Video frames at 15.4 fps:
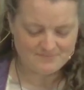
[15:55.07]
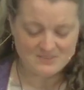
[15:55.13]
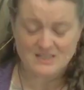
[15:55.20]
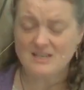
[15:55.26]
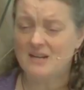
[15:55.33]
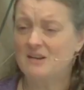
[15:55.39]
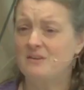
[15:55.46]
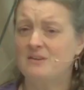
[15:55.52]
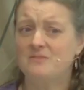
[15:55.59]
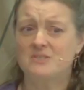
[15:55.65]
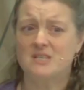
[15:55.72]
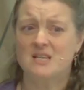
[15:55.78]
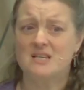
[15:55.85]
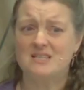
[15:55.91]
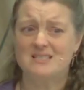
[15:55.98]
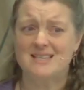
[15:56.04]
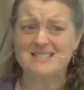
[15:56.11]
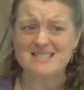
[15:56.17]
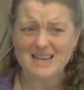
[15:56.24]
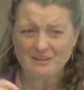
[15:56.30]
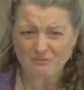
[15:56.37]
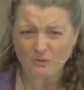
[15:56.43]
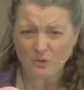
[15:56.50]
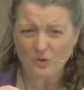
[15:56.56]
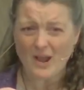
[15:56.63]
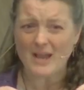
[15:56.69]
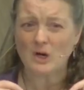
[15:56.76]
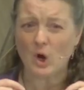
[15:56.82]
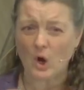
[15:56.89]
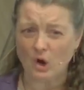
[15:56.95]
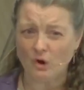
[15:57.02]
the narrative says the devil
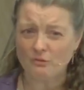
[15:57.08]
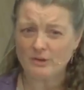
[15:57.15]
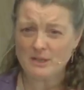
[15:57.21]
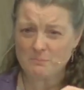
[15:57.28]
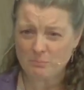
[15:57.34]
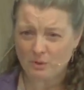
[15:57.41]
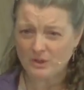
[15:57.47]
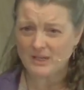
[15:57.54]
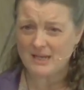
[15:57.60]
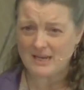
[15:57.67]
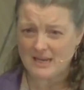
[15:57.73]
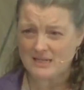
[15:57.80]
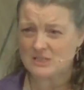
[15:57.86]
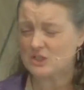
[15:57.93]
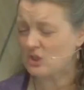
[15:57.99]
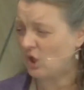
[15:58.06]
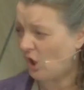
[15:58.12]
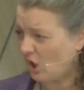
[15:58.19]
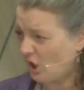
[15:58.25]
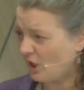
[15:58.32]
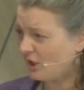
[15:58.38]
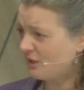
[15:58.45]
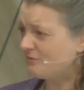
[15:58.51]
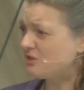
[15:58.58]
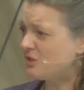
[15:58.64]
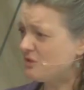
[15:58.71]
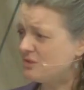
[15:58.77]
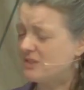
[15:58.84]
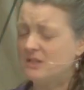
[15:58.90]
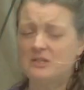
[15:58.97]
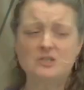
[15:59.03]
had already put it into the heart of
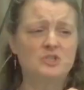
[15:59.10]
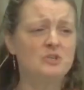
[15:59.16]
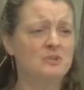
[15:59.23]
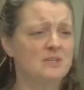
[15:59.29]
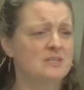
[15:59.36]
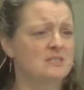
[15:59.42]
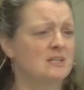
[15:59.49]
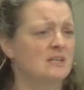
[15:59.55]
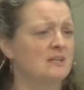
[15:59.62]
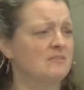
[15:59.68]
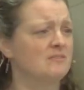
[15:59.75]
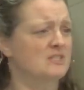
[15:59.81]
Judas, son of